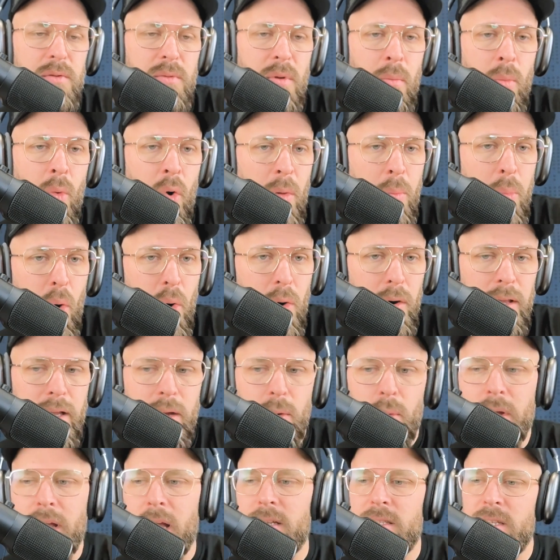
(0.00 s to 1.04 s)
But more importantly,
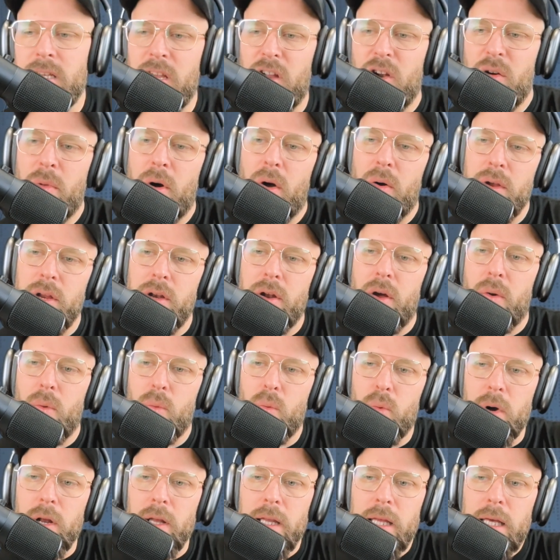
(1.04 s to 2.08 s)
we get to hear about,
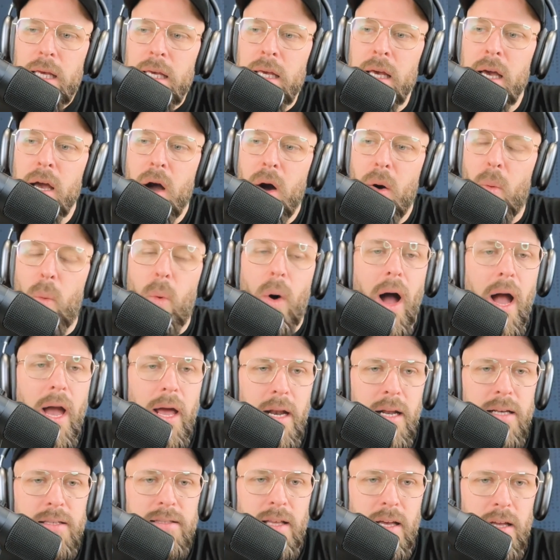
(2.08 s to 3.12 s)
really why it
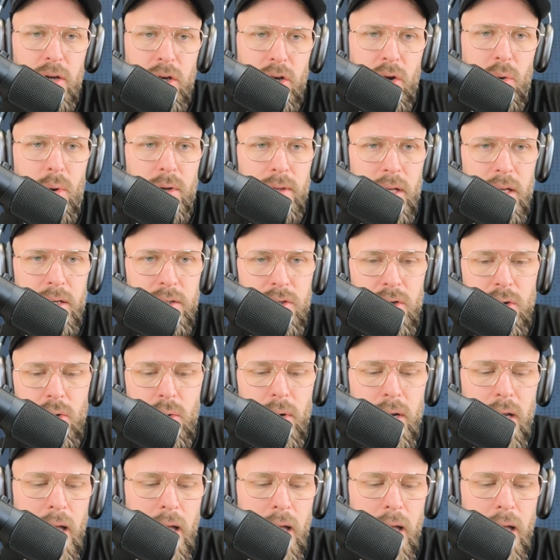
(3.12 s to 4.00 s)
is they do what they do,